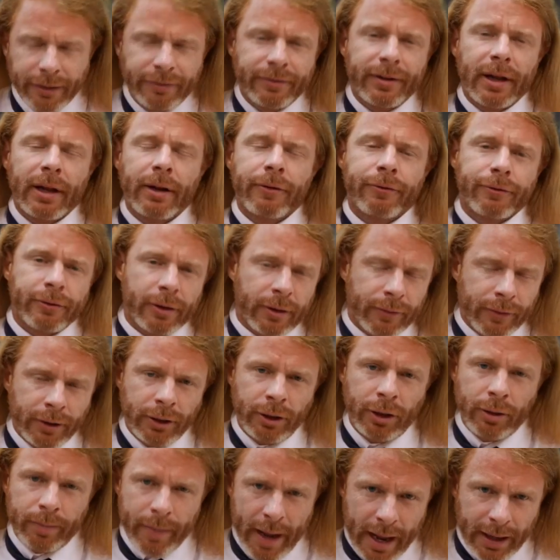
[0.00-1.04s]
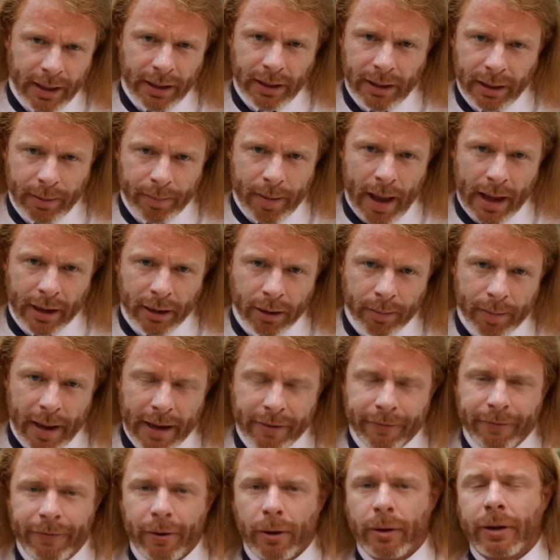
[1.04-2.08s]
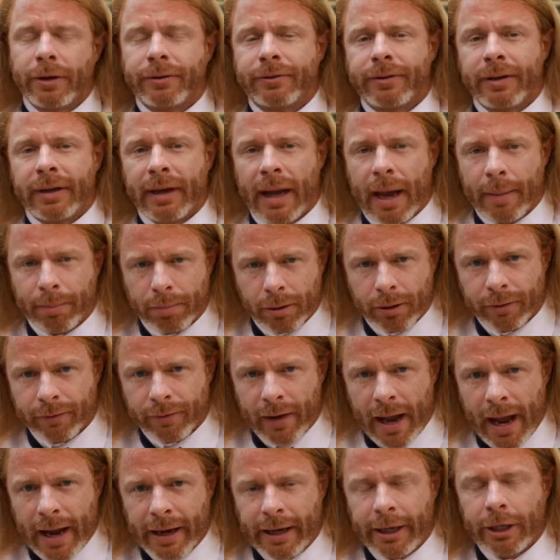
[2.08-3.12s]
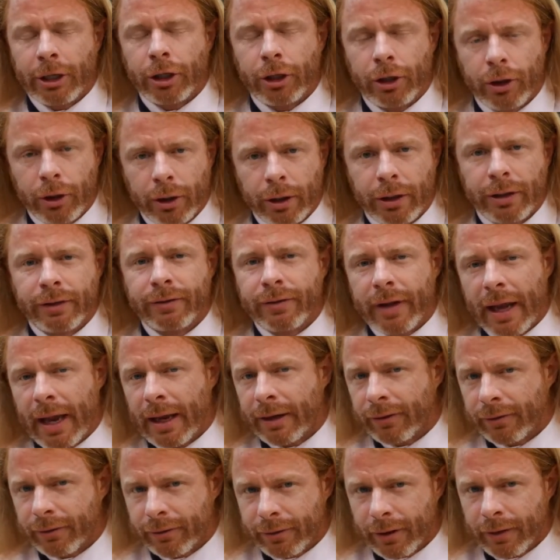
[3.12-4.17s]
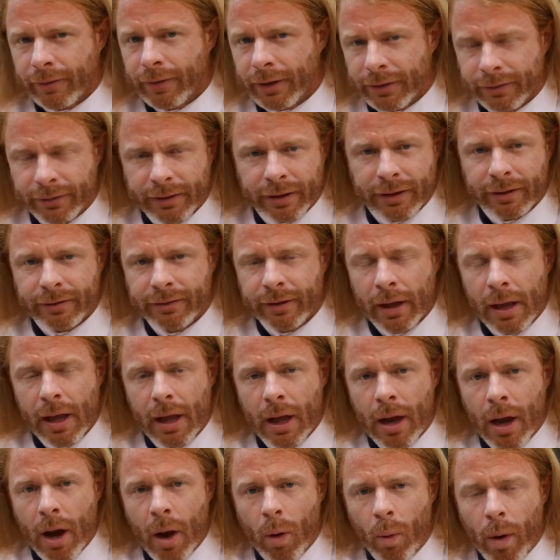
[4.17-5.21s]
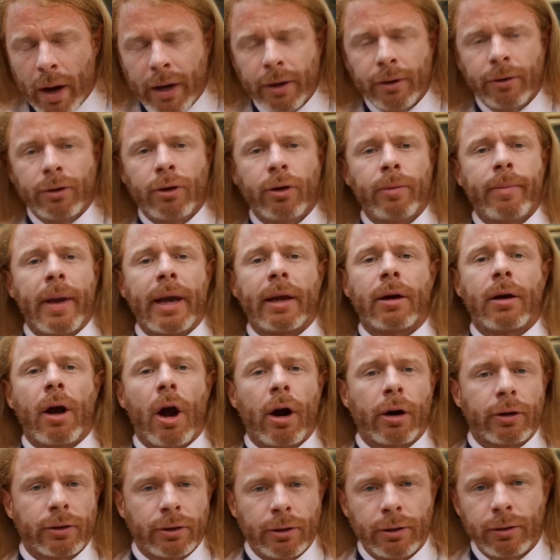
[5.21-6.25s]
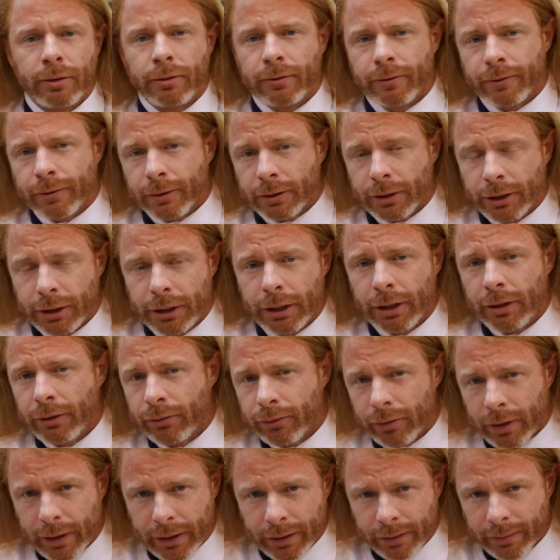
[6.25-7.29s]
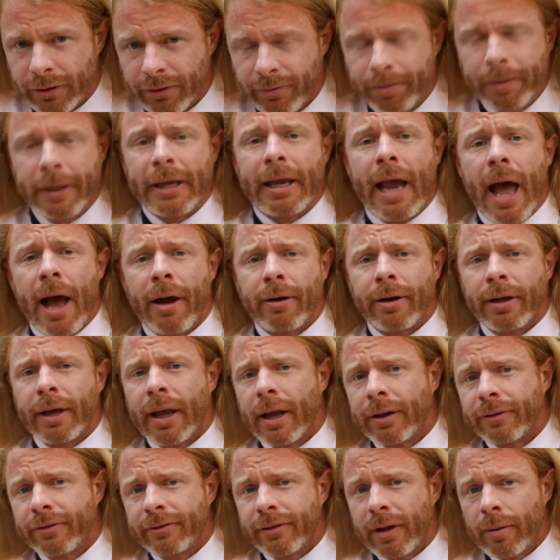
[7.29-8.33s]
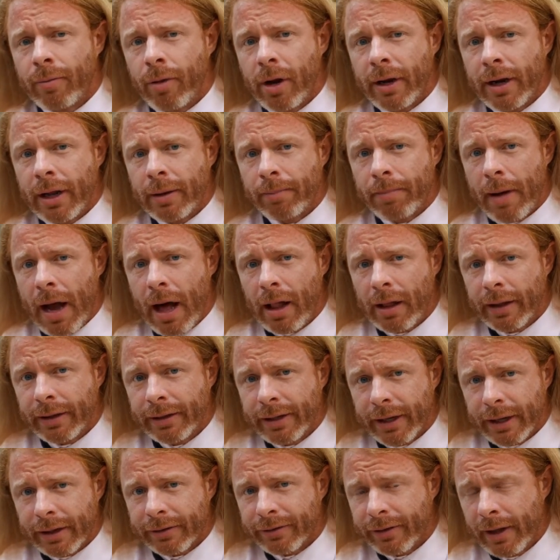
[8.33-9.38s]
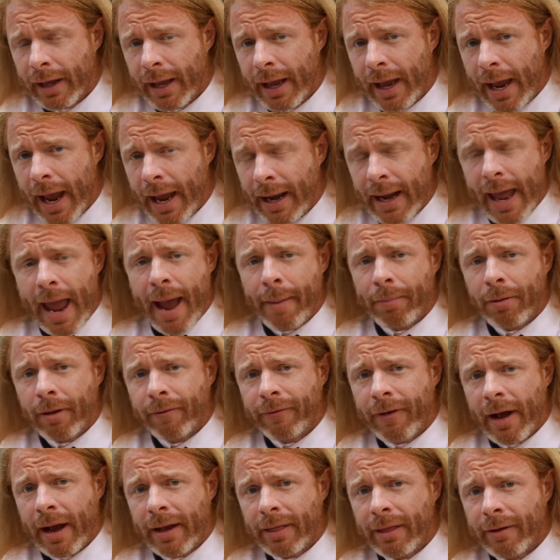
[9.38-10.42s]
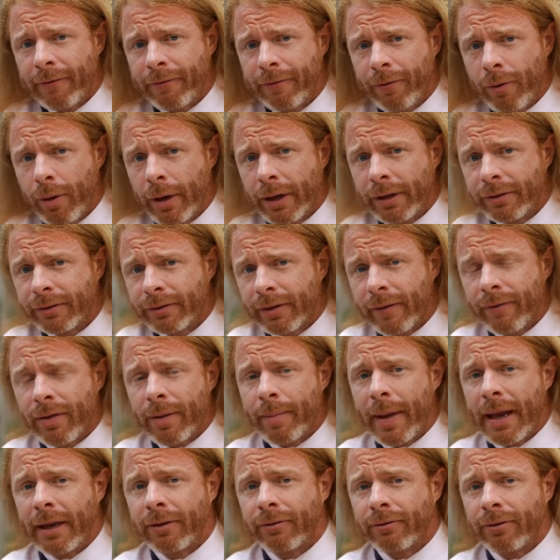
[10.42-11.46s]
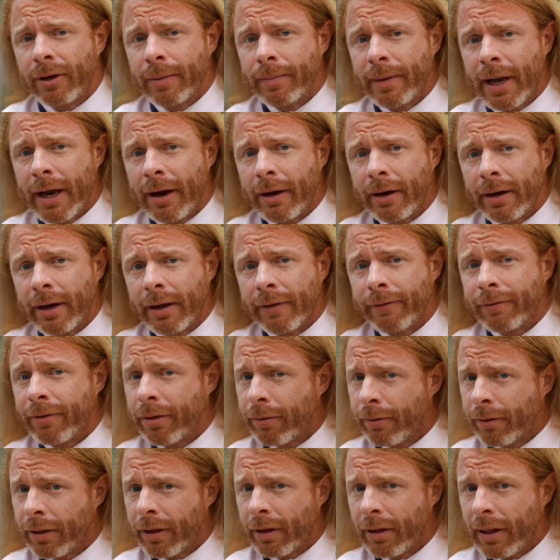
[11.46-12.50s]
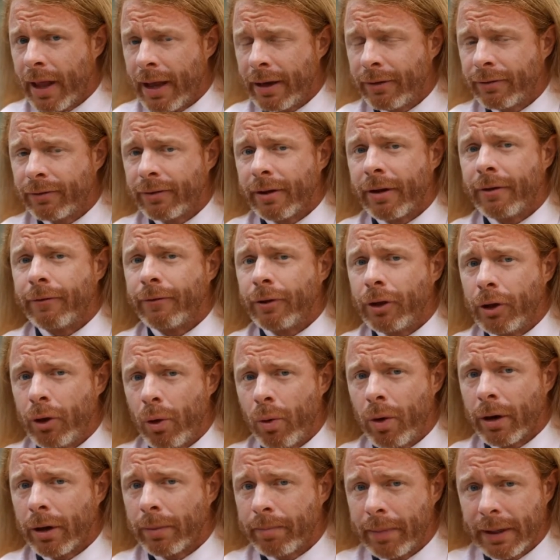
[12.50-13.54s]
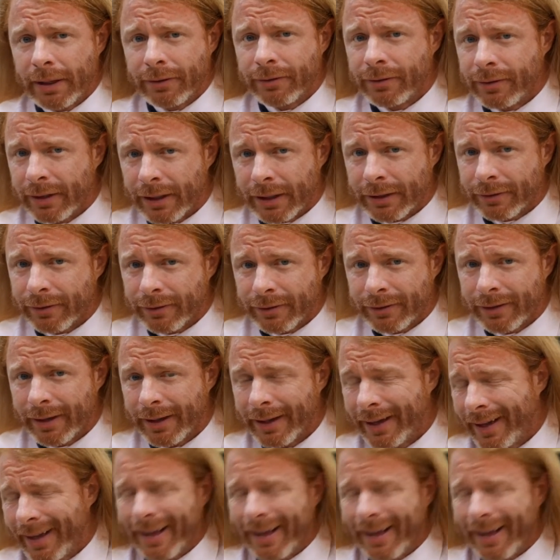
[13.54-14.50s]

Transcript: Instead of serving humanity better by focusing on providing goods and services why don't you make cartoons for children? Speak out against someone in politics and amplify the voice of the mainstream narrative through the lens of your business.